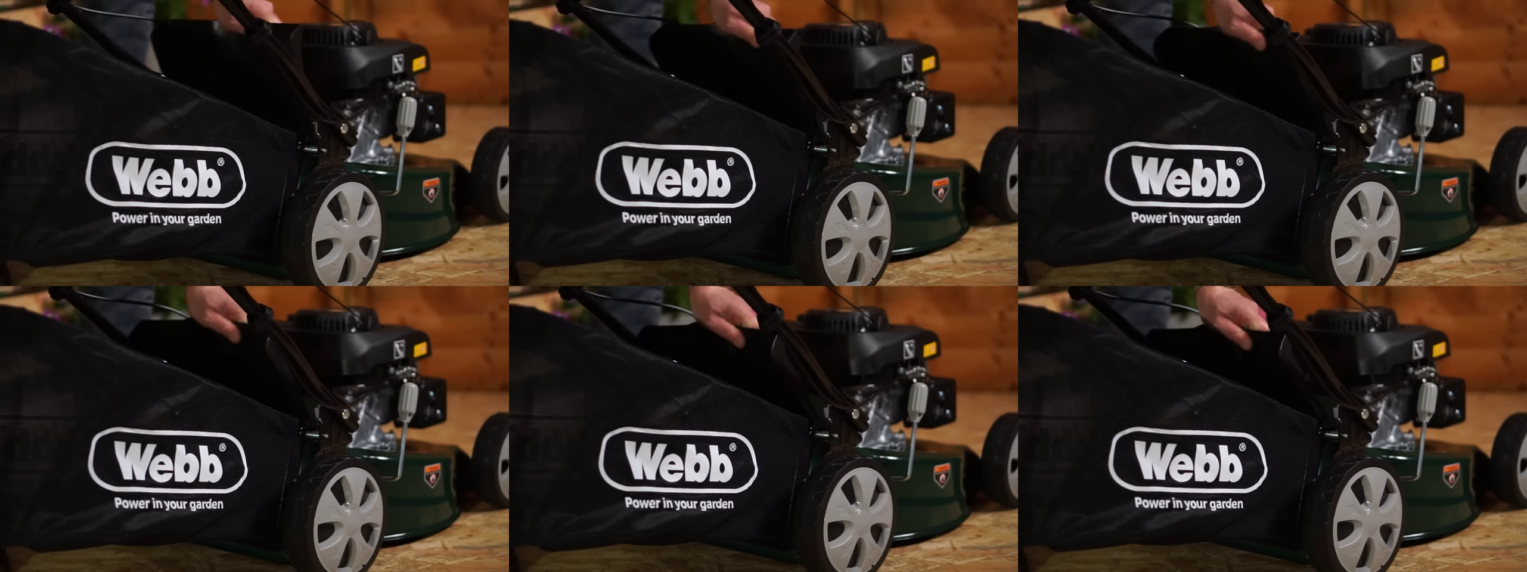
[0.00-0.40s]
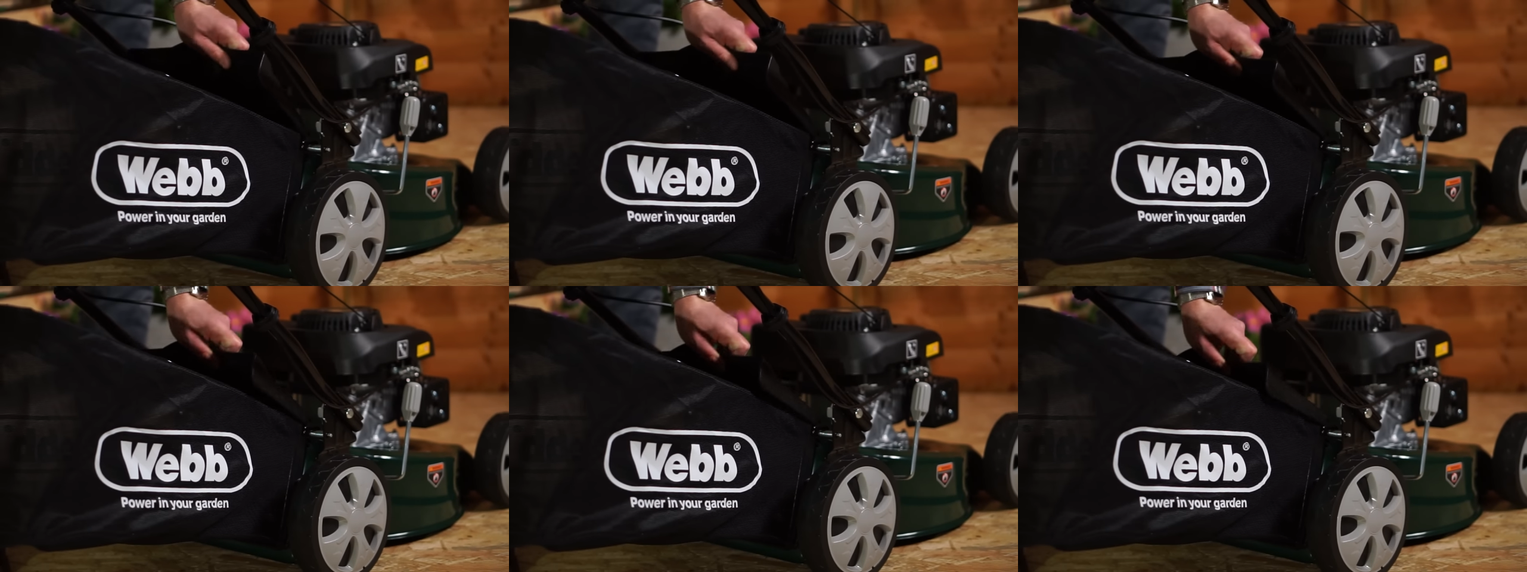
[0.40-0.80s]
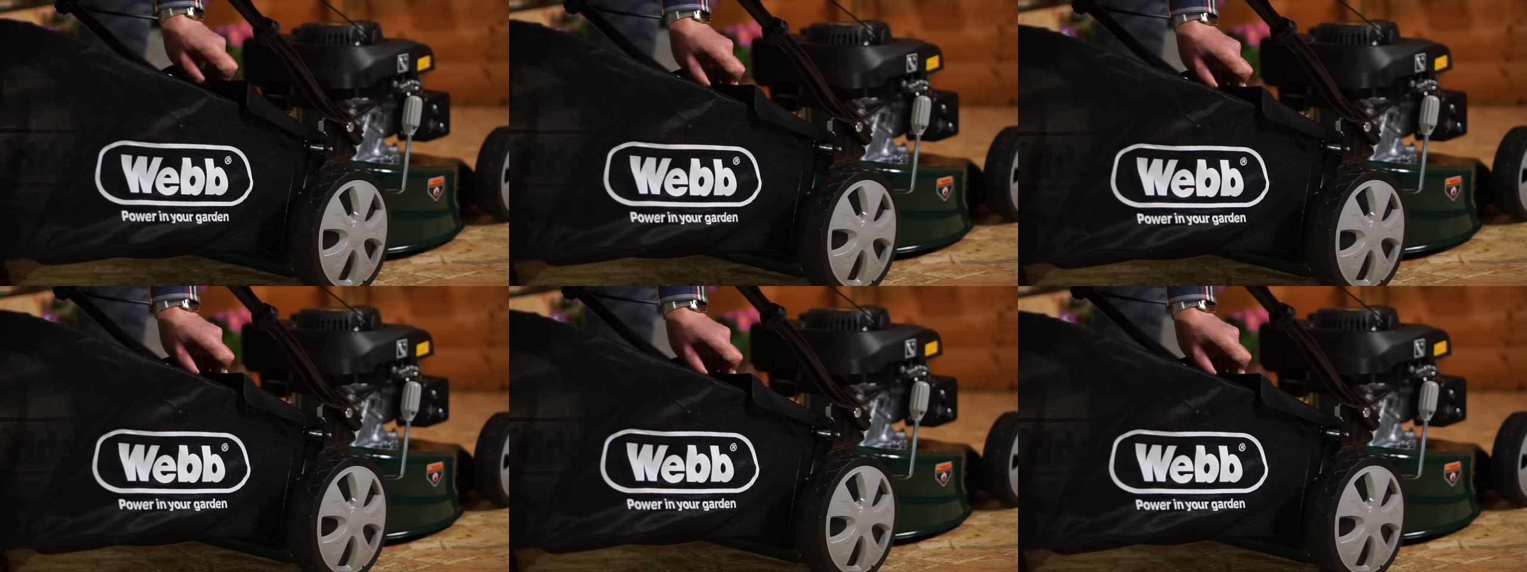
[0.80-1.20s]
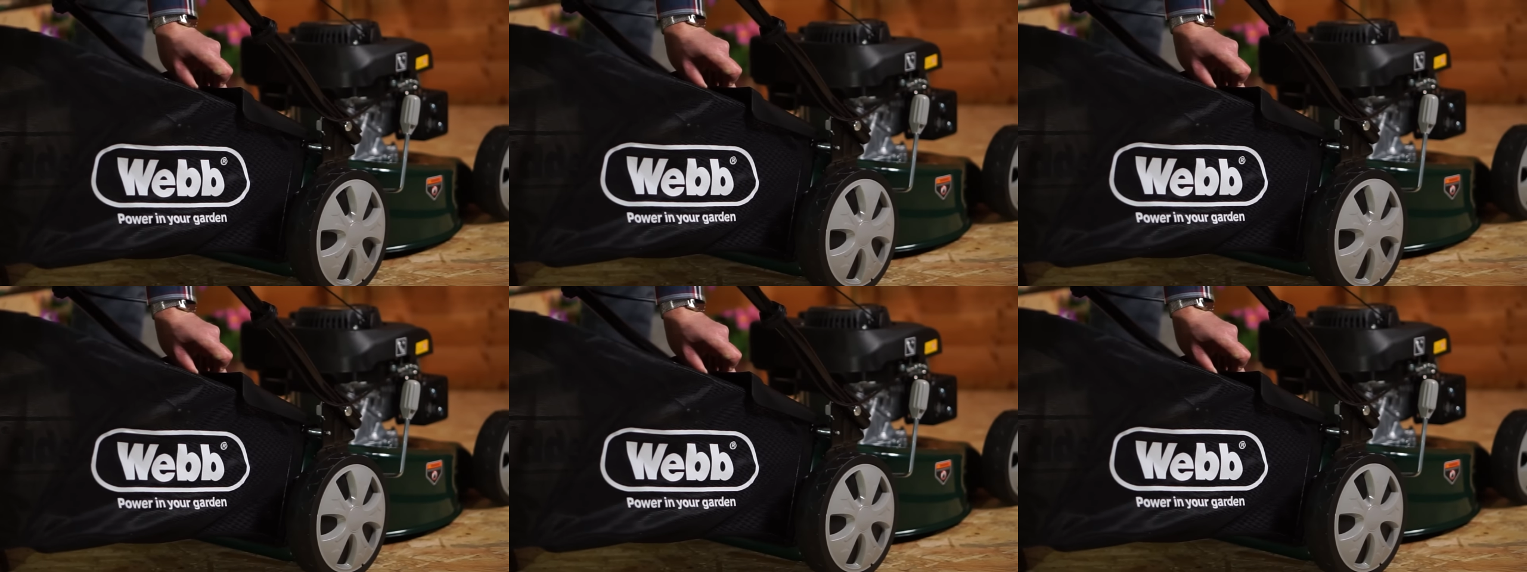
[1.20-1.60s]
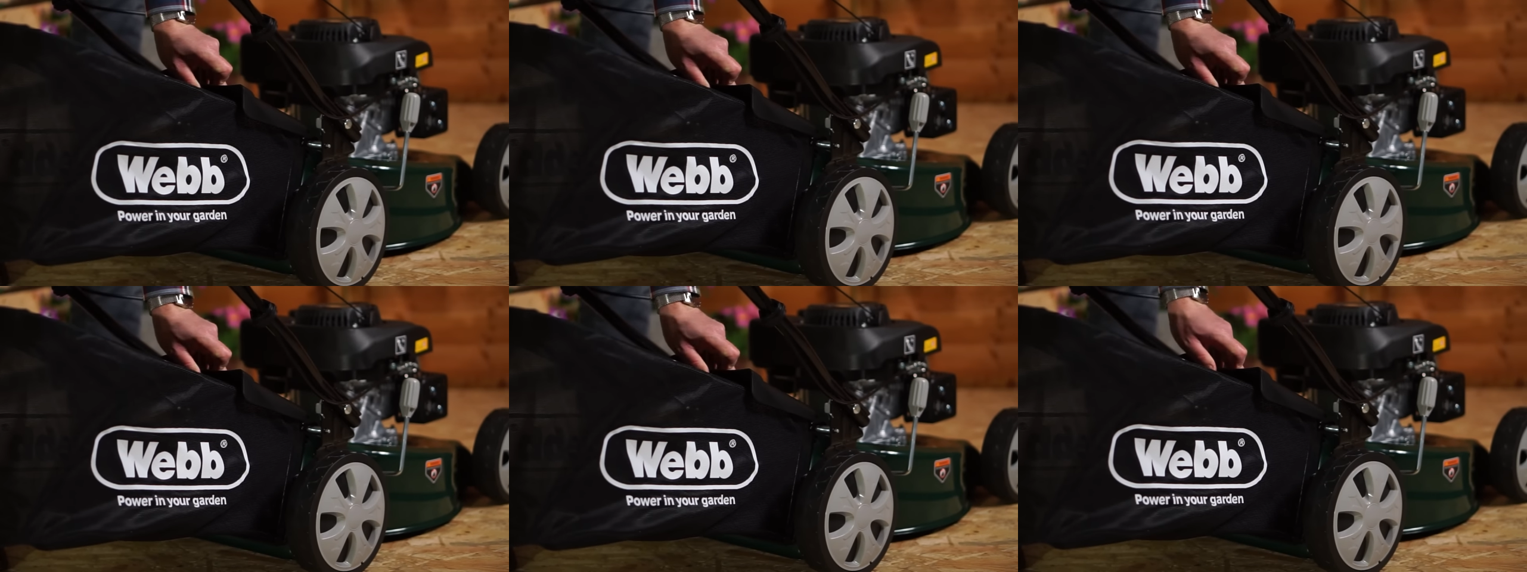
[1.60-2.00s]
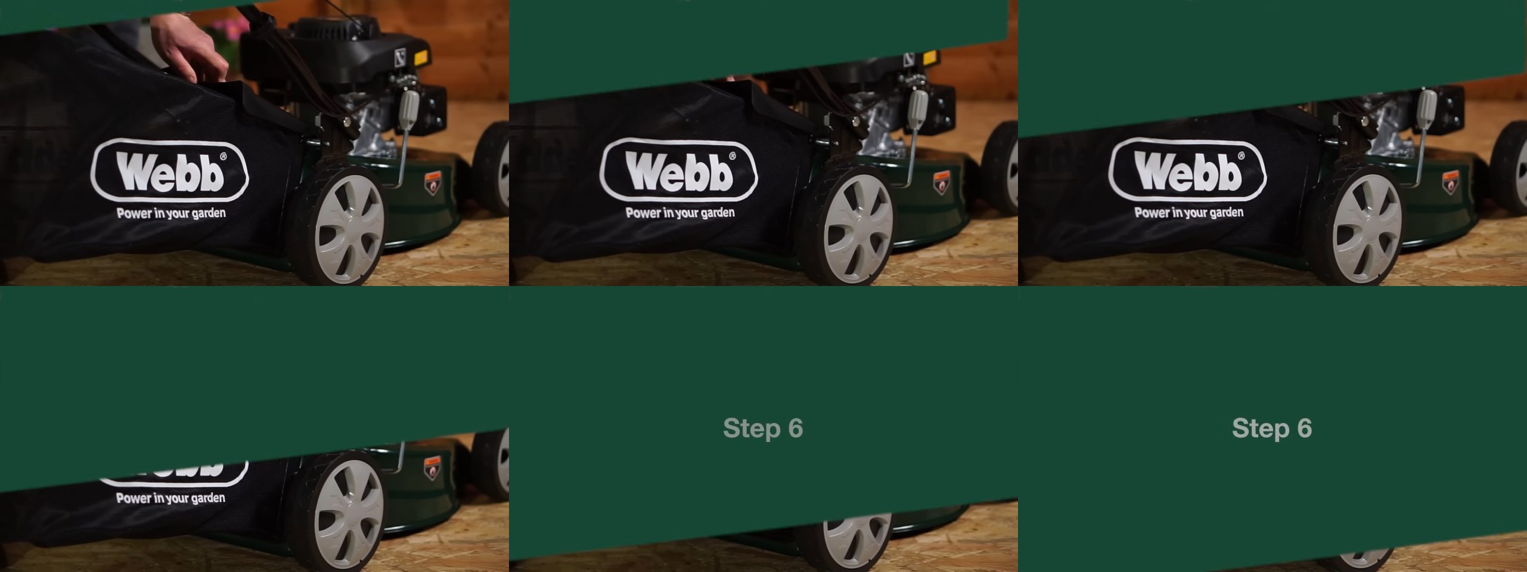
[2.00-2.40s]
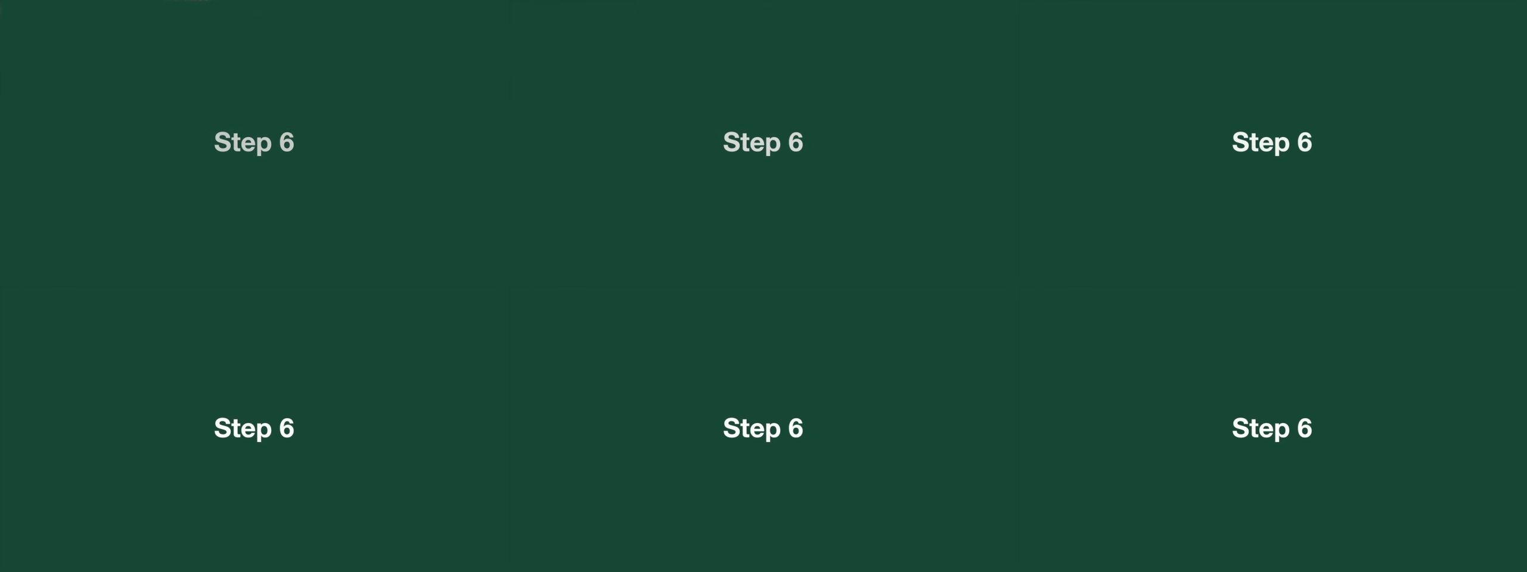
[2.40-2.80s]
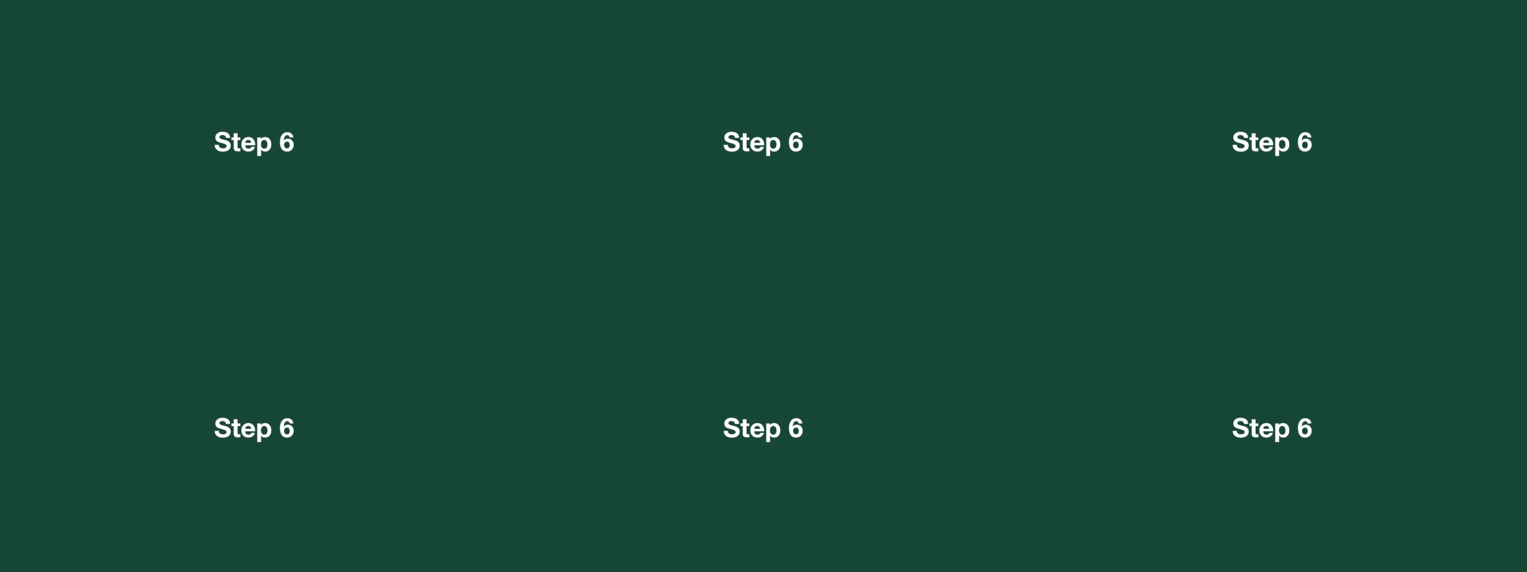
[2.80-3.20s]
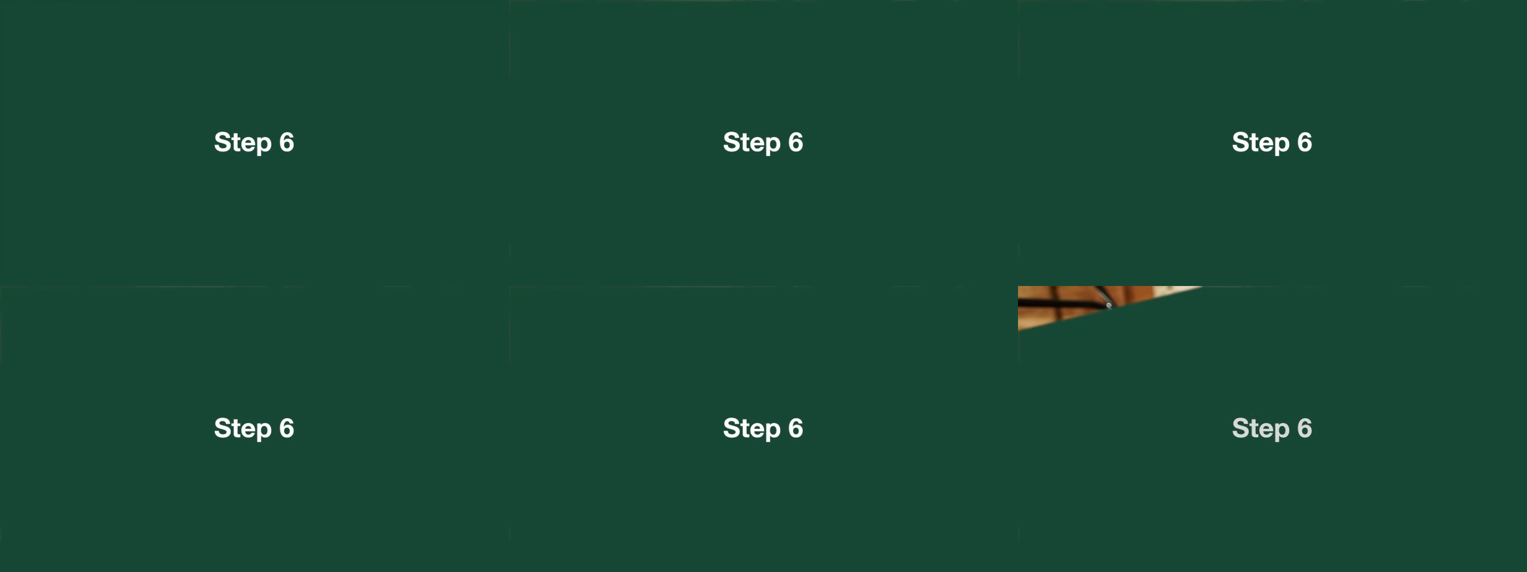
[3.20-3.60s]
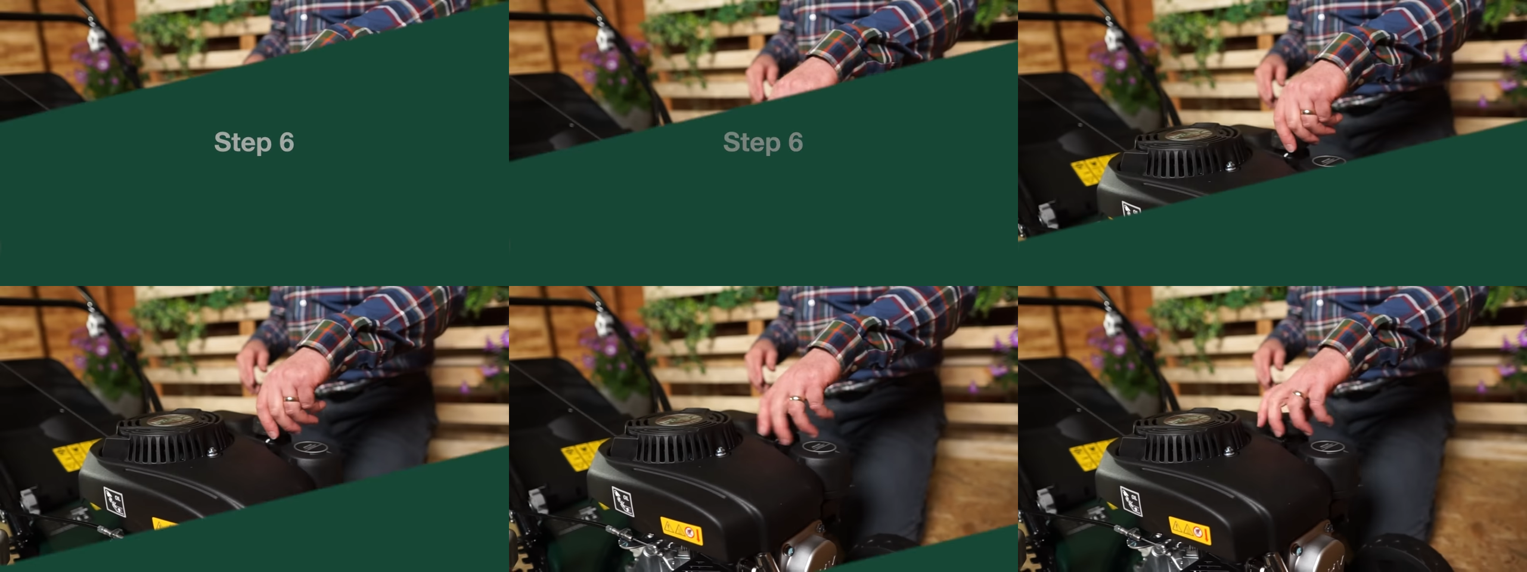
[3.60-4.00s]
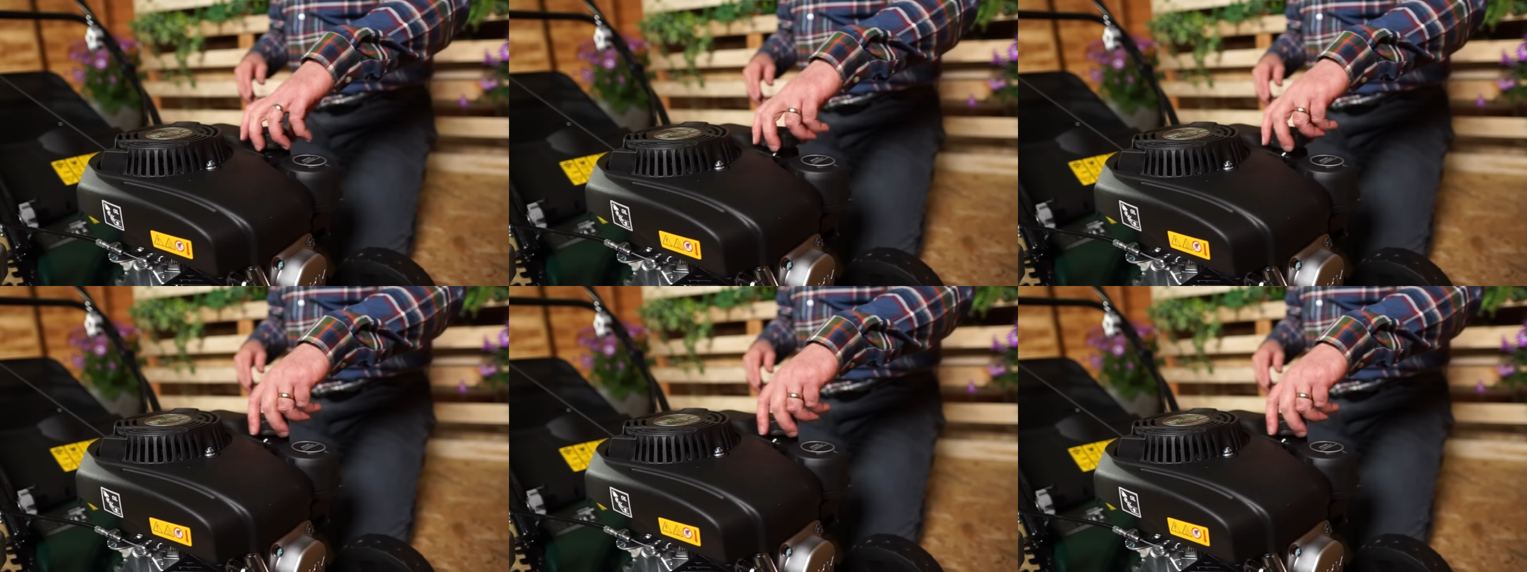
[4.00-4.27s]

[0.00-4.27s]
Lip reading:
No face is visible, so there are no lips to read.